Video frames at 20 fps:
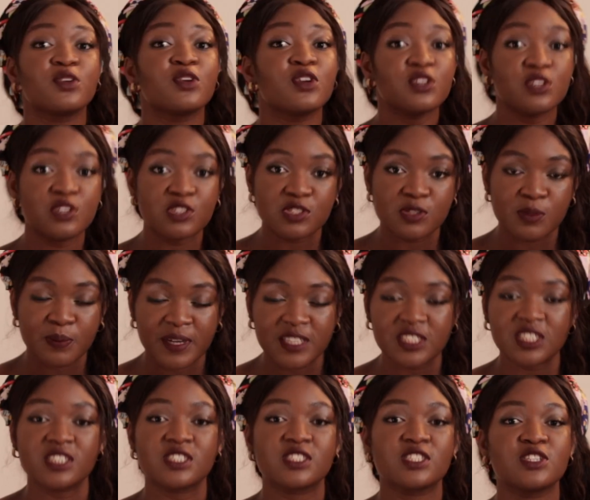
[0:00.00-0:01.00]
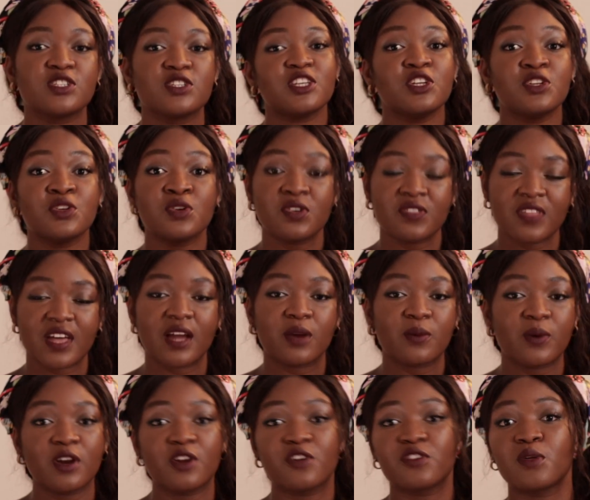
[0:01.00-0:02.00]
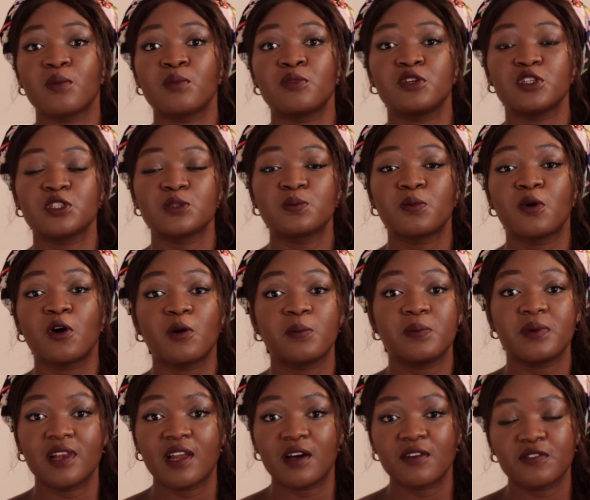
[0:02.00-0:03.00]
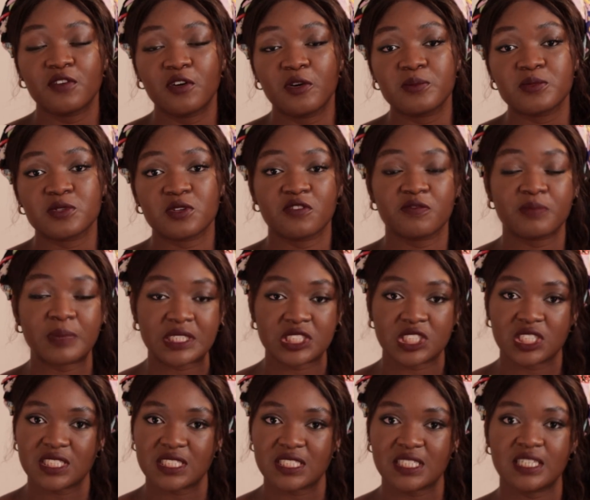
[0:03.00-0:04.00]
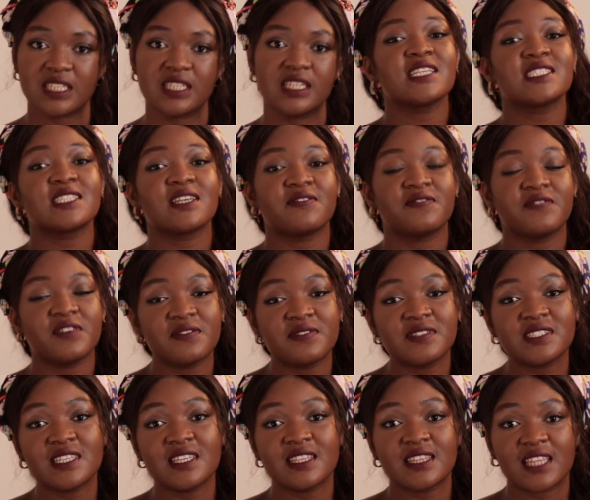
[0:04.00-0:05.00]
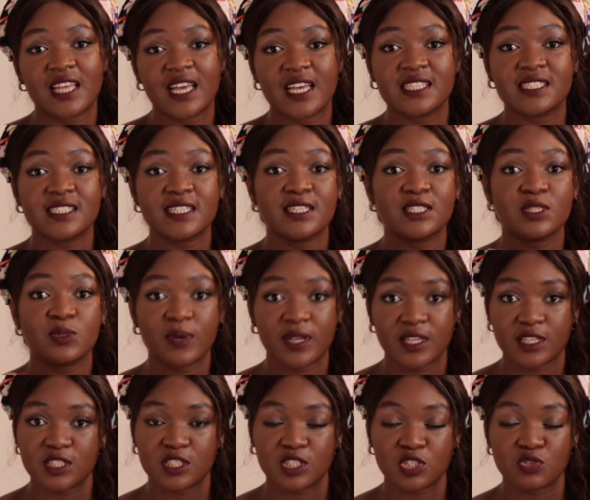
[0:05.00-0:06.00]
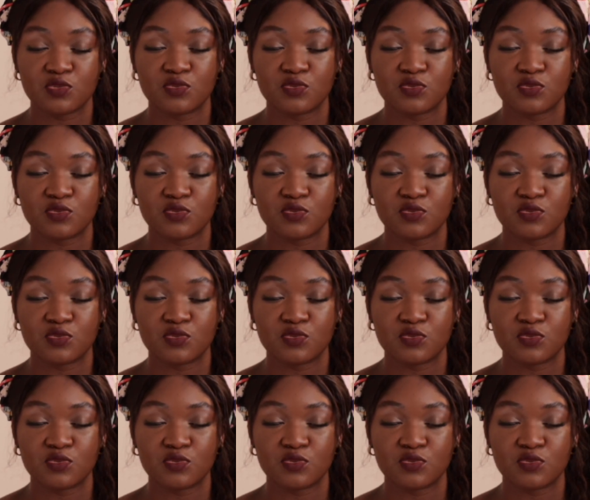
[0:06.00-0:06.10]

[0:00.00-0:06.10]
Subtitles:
not new to budgeting, you know that one of the most popular forms of budgeting is a 50-30-20 80